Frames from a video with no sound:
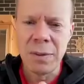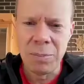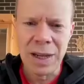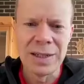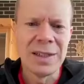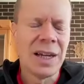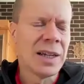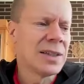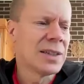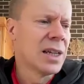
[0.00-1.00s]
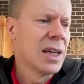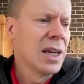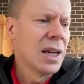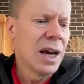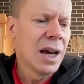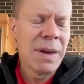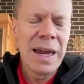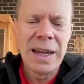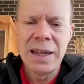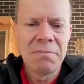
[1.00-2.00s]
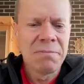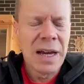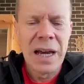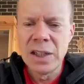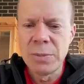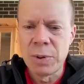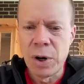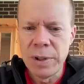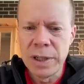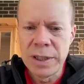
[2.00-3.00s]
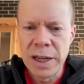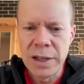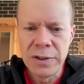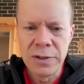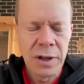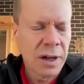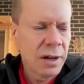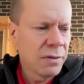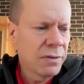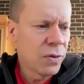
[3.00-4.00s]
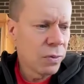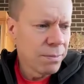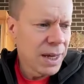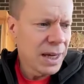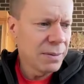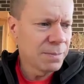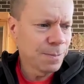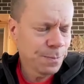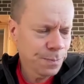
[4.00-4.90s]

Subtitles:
I have the blood tests, any age appropriate tests for me,